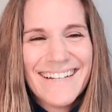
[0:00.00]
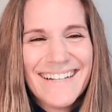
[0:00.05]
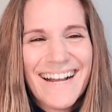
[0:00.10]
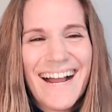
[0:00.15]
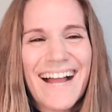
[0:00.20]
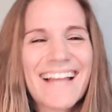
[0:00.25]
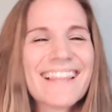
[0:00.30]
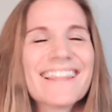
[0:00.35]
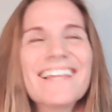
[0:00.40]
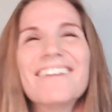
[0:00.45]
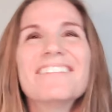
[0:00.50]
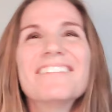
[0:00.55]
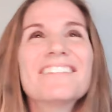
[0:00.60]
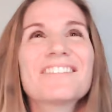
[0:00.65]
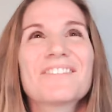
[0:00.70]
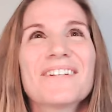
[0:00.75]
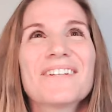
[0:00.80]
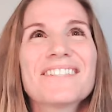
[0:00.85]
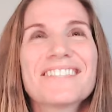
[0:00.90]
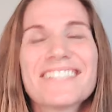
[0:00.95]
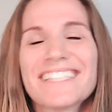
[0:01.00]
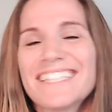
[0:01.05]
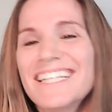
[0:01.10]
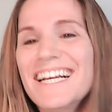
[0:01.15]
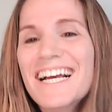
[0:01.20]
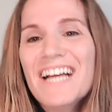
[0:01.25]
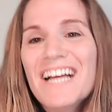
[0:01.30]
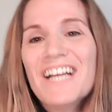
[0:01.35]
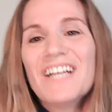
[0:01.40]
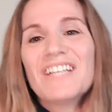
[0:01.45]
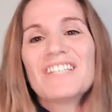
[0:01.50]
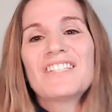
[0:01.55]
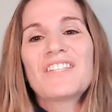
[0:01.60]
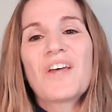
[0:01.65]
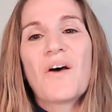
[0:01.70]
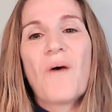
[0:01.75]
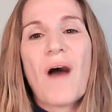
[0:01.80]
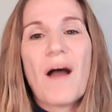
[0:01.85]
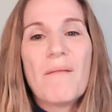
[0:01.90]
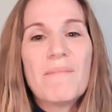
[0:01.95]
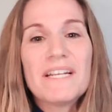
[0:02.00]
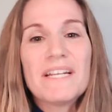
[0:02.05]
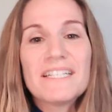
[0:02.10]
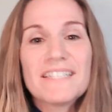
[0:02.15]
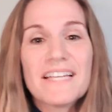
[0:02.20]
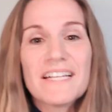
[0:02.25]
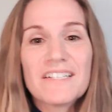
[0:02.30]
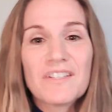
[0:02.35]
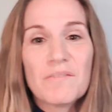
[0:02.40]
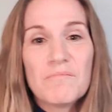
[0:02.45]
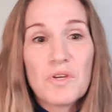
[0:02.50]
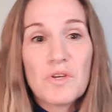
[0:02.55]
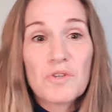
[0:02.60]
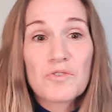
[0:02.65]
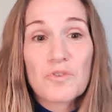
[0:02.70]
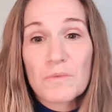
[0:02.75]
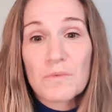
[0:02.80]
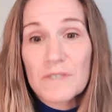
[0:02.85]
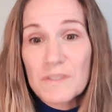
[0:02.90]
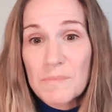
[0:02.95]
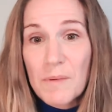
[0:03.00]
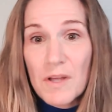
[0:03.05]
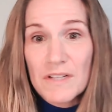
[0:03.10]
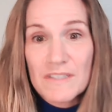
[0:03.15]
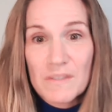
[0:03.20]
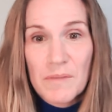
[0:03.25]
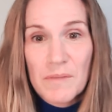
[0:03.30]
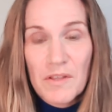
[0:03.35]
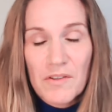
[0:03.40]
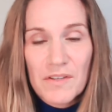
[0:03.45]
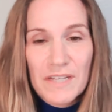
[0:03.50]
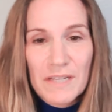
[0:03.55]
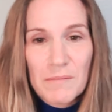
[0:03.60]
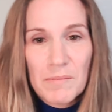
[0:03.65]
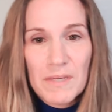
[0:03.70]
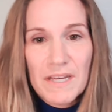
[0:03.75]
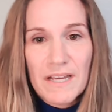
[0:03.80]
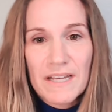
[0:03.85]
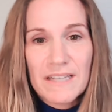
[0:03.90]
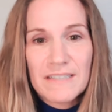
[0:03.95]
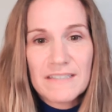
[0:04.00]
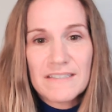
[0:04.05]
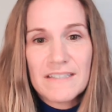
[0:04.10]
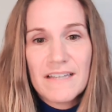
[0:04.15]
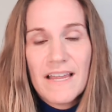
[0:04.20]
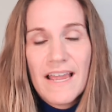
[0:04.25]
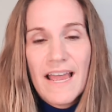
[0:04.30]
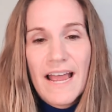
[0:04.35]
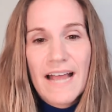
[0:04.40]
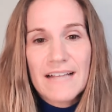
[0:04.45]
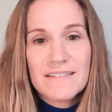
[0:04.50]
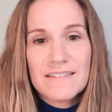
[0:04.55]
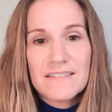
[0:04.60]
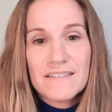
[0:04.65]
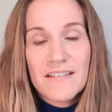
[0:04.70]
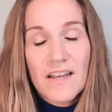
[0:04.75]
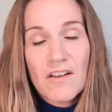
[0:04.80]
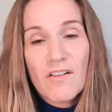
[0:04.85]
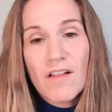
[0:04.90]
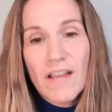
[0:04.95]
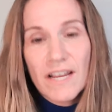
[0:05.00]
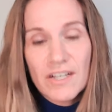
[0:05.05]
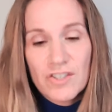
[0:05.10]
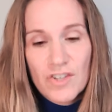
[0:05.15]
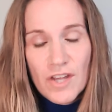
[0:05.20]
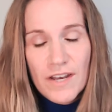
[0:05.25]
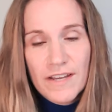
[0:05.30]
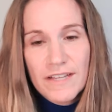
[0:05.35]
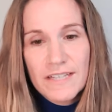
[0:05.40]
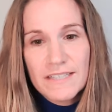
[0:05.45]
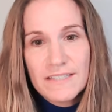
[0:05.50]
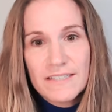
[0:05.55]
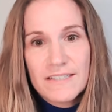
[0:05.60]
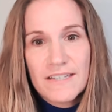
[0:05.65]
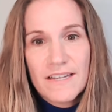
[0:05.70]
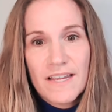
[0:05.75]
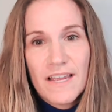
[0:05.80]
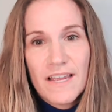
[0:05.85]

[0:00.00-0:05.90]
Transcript: I love this question. So I'm going to say it's a mutual responsibility because as a dental hygienist,